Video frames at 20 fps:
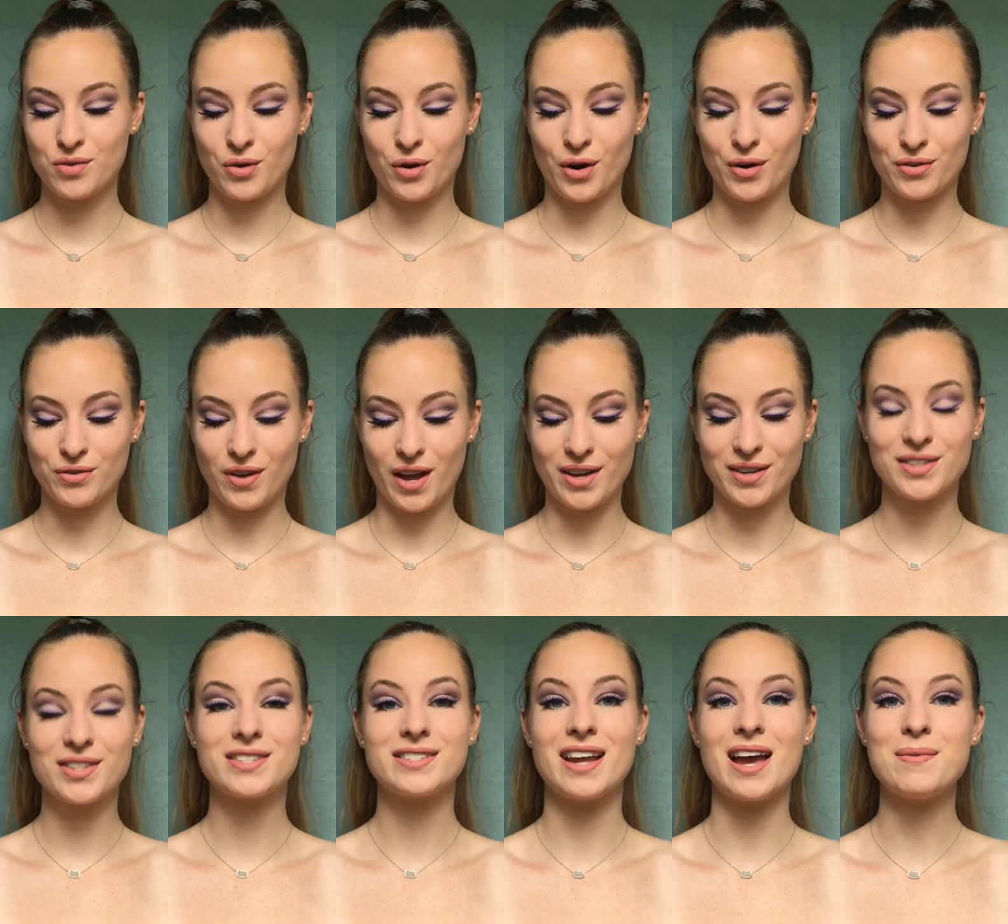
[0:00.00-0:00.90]
And for our
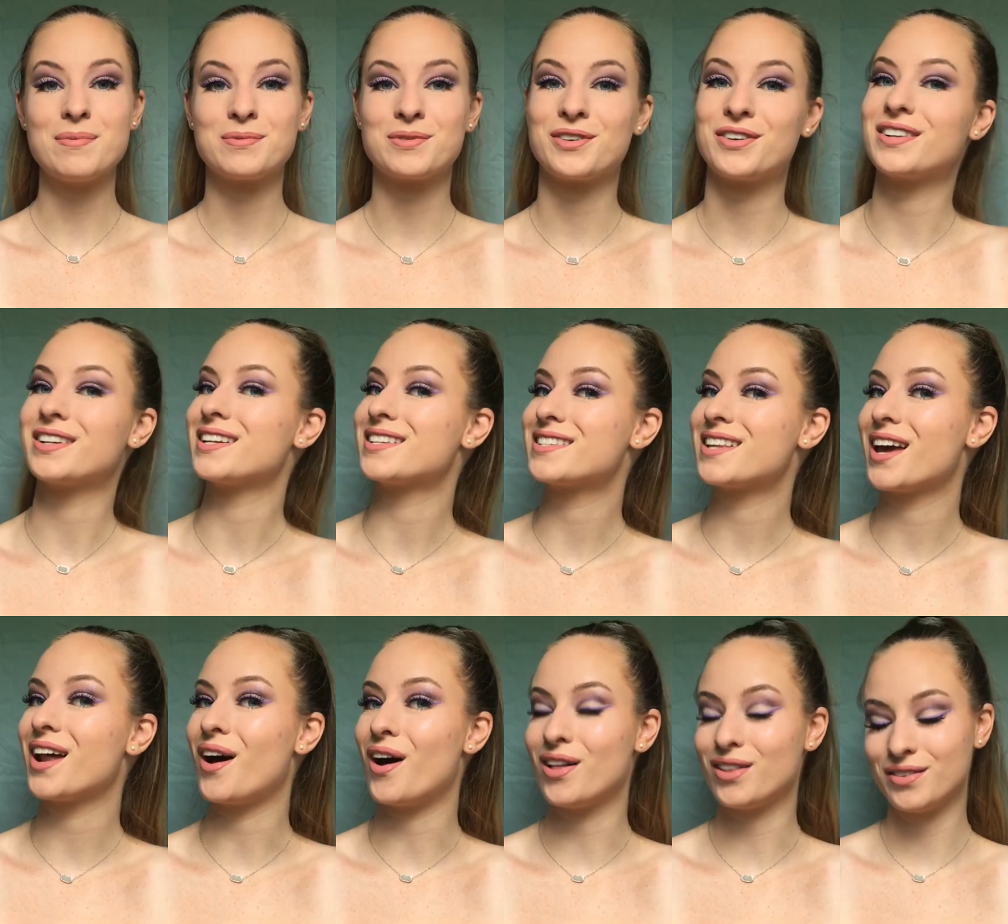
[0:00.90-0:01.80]
final step, I'm going to
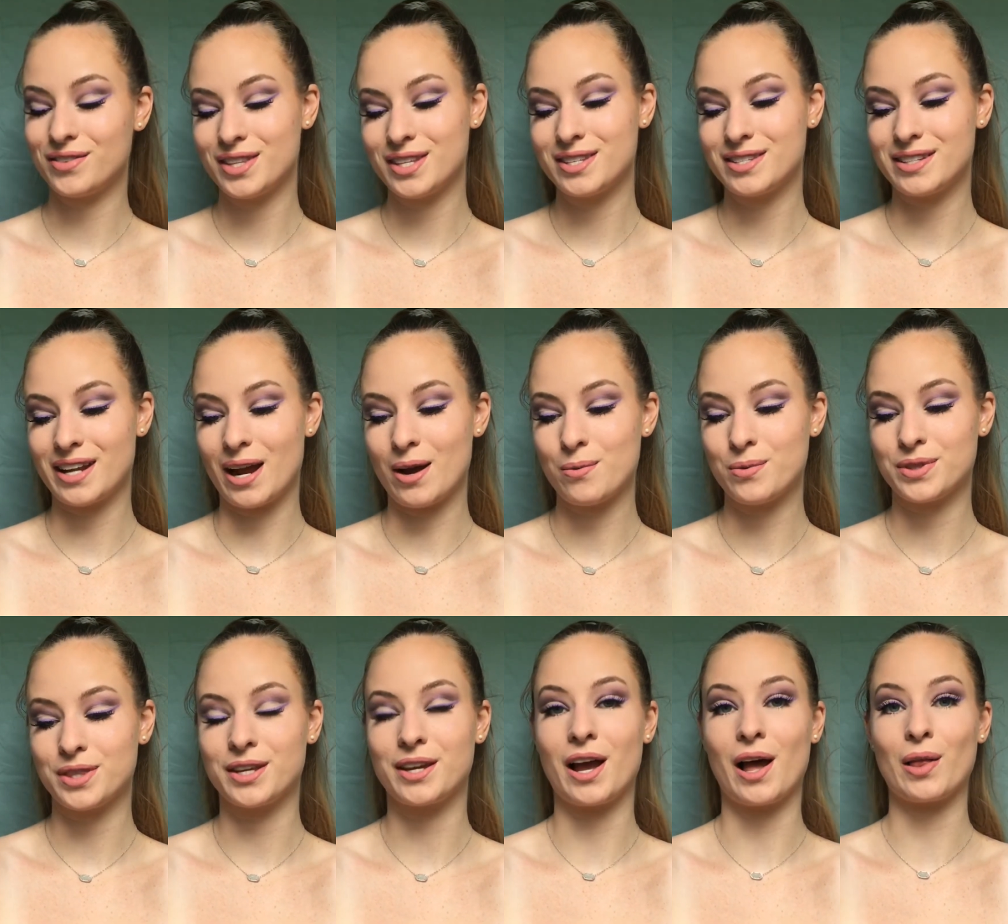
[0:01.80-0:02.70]
set all of this down
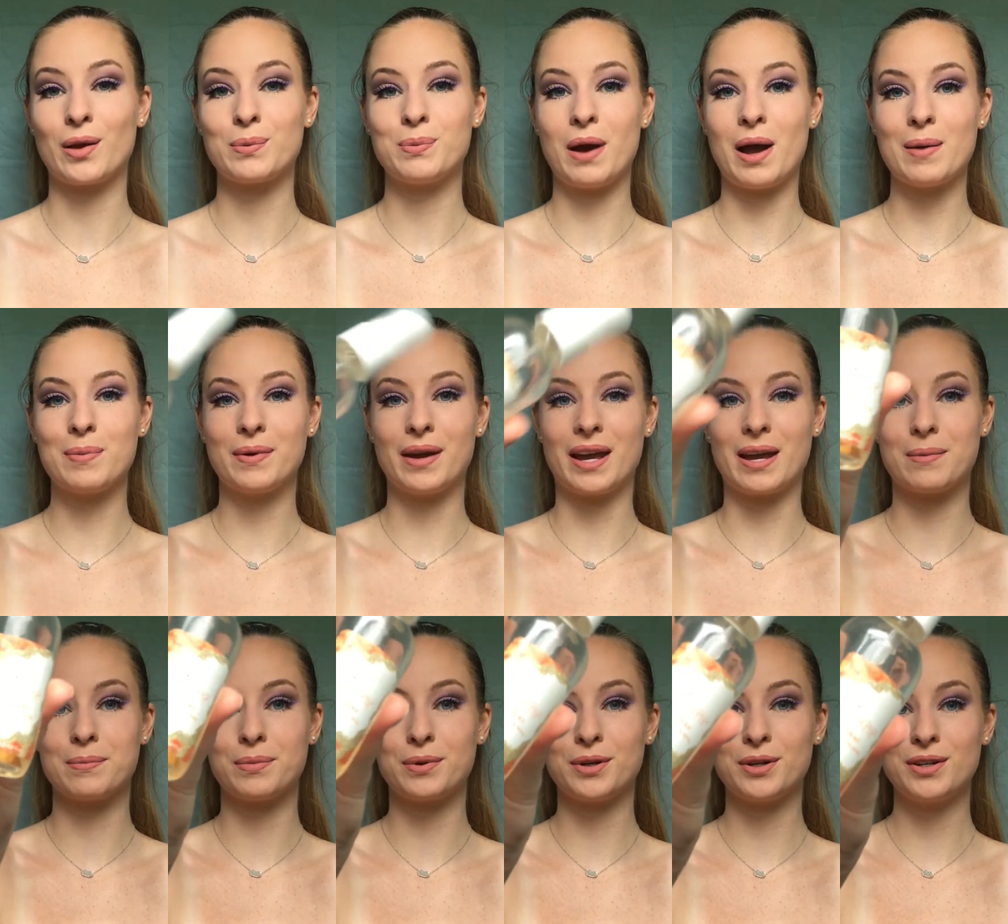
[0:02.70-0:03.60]
with the ColourPop
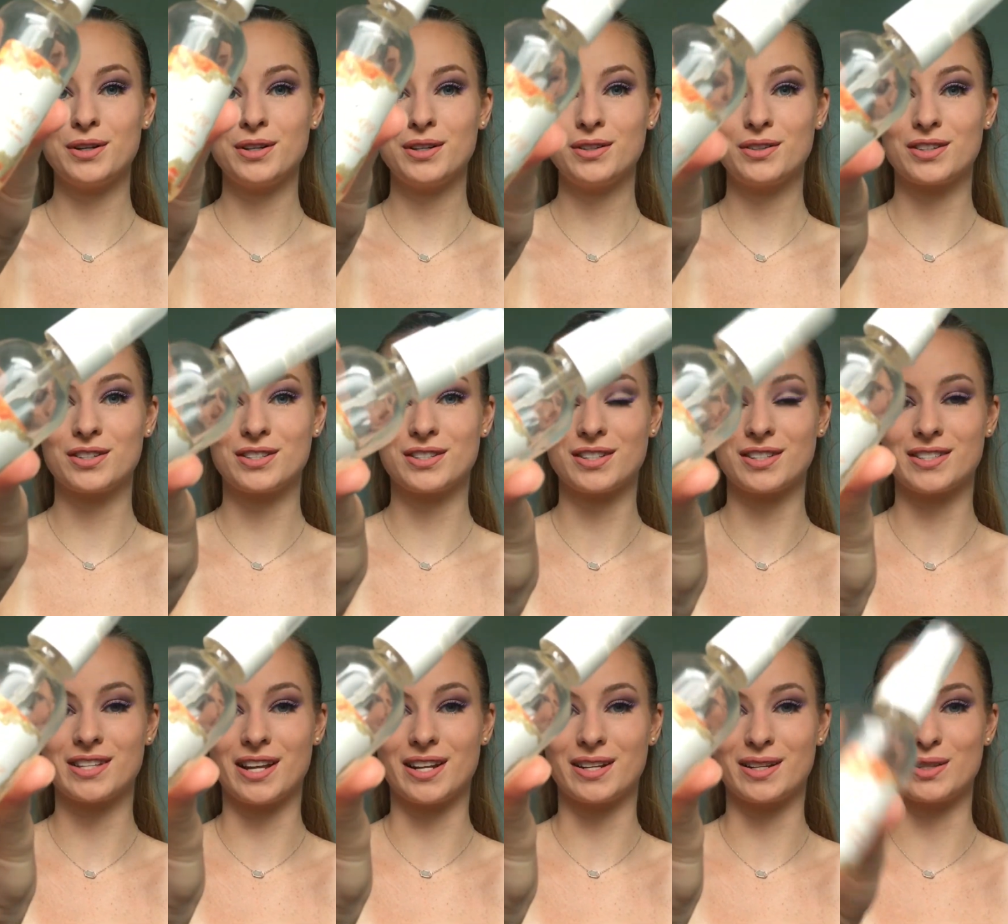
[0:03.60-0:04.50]
Amber
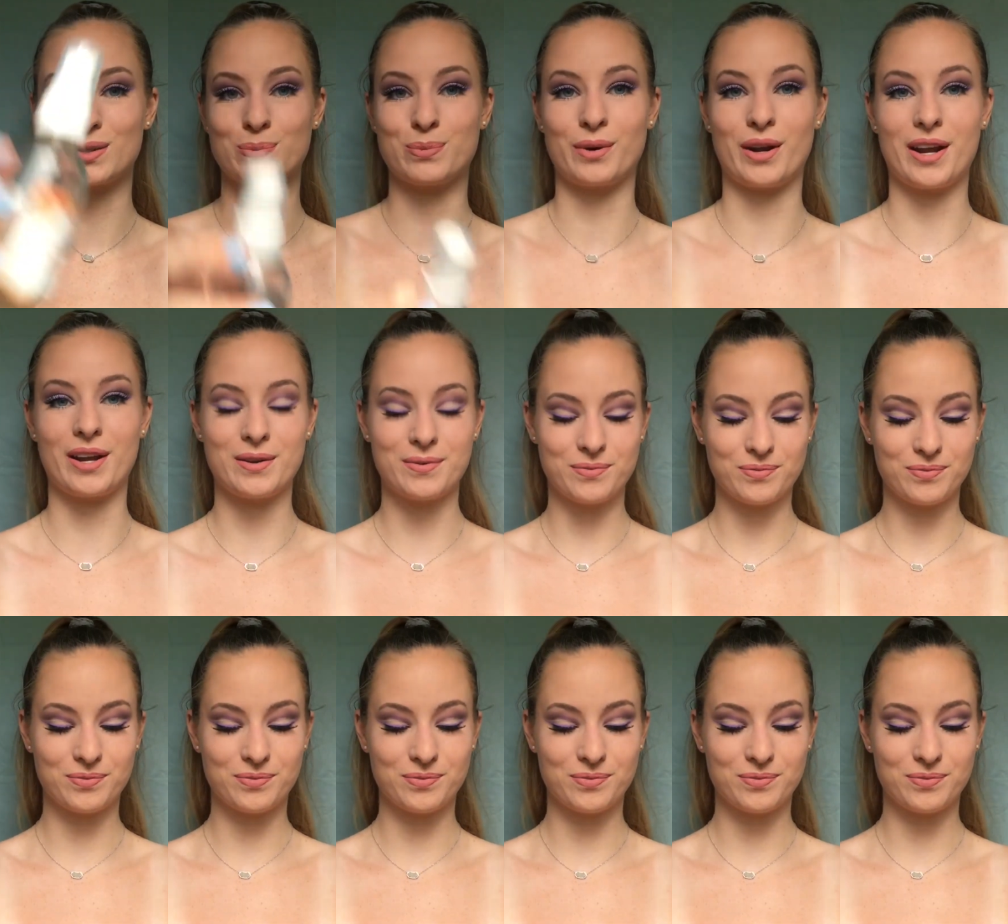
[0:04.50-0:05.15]
Crystal Setting Spray.